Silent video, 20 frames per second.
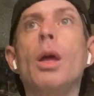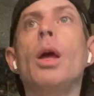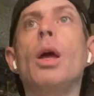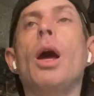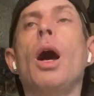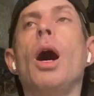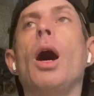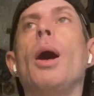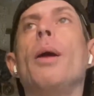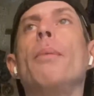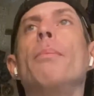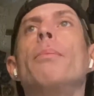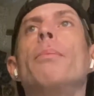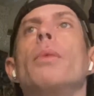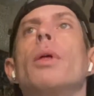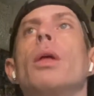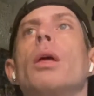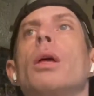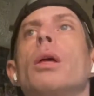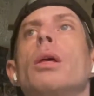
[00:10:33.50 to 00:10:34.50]
Um,
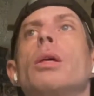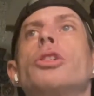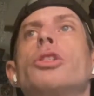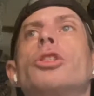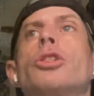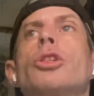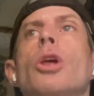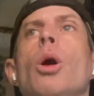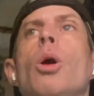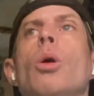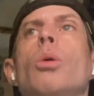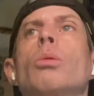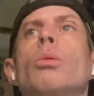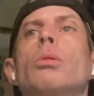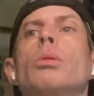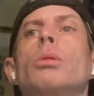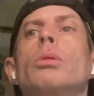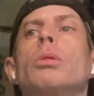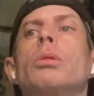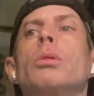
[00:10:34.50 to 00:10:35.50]
so
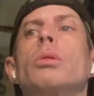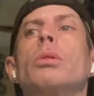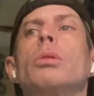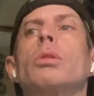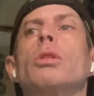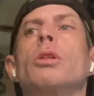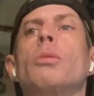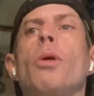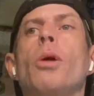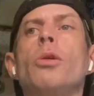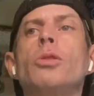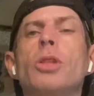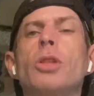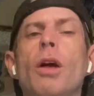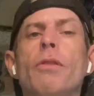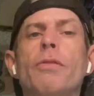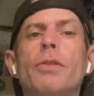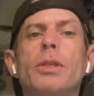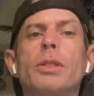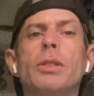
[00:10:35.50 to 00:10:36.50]
the post
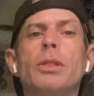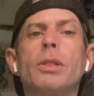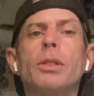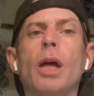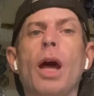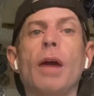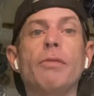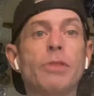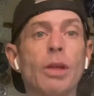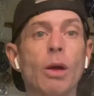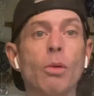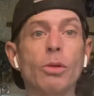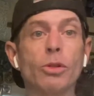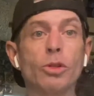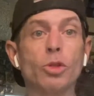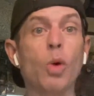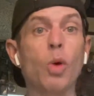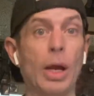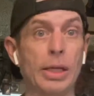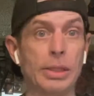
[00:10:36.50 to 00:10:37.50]
office, I've dealt with
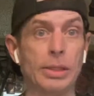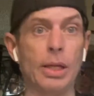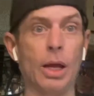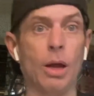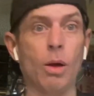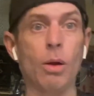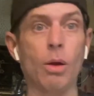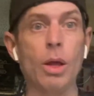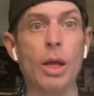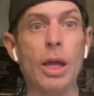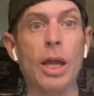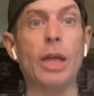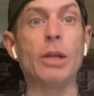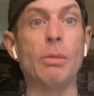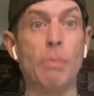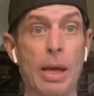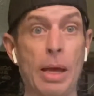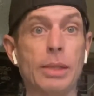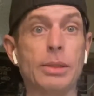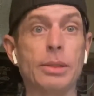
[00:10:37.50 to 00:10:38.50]
twice now in a
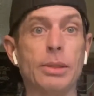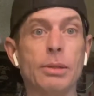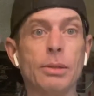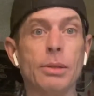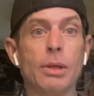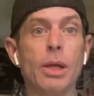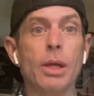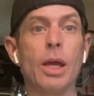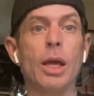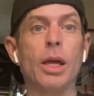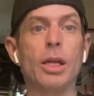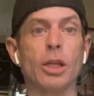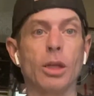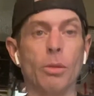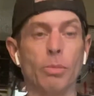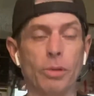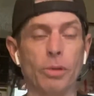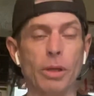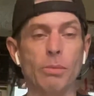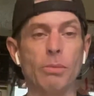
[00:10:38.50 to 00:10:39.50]
mess, in a
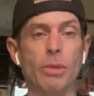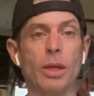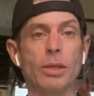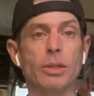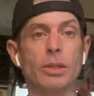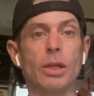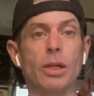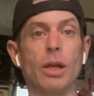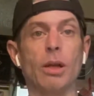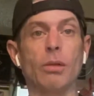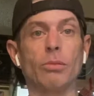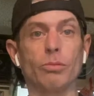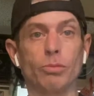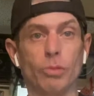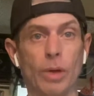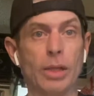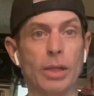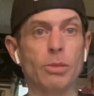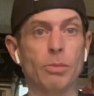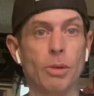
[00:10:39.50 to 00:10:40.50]
complete mess, and I'll
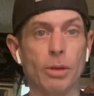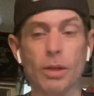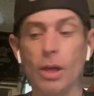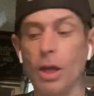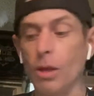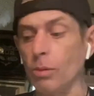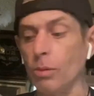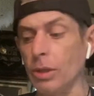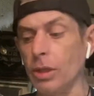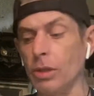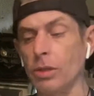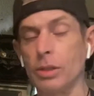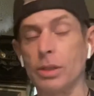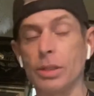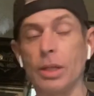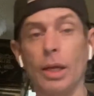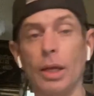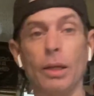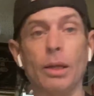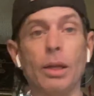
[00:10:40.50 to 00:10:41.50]
rant about the other one here in a
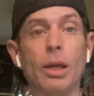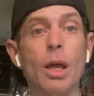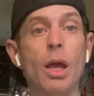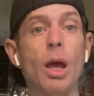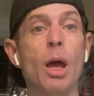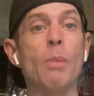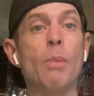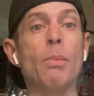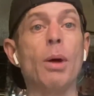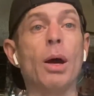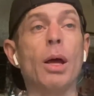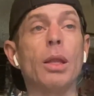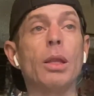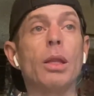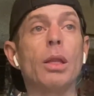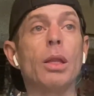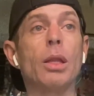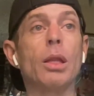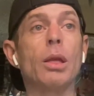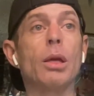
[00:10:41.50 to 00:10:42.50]
second. But
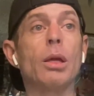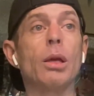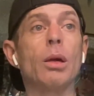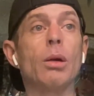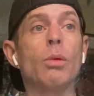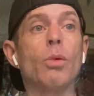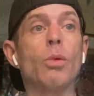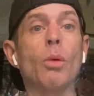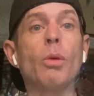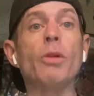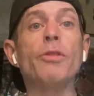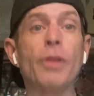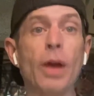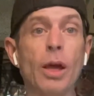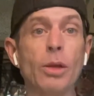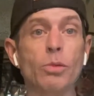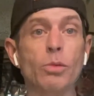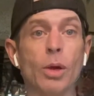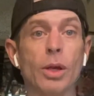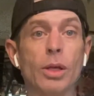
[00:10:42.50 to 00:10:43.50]
what we
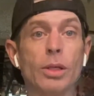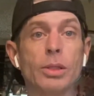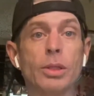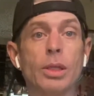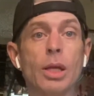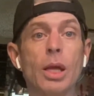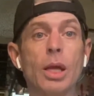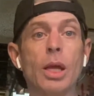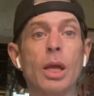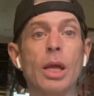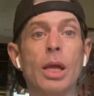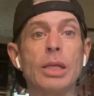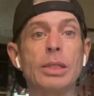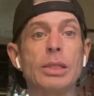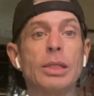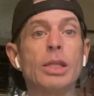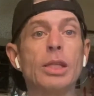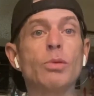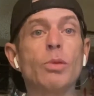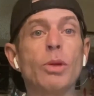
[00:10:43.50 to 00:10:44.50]
found was, is
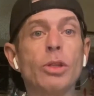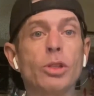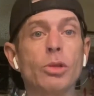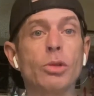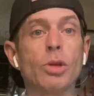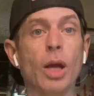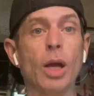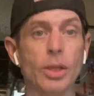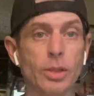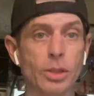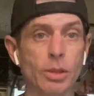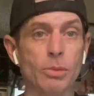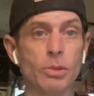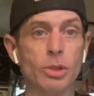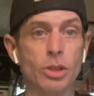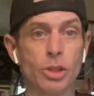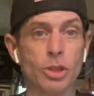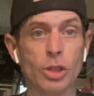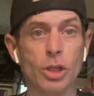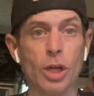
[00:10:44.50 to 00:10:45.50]
this went to customs in
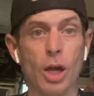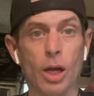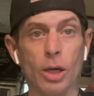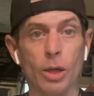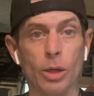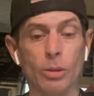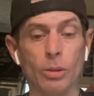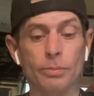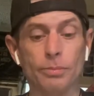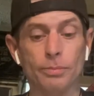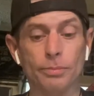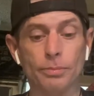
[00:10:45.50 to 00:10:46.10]
Chicago,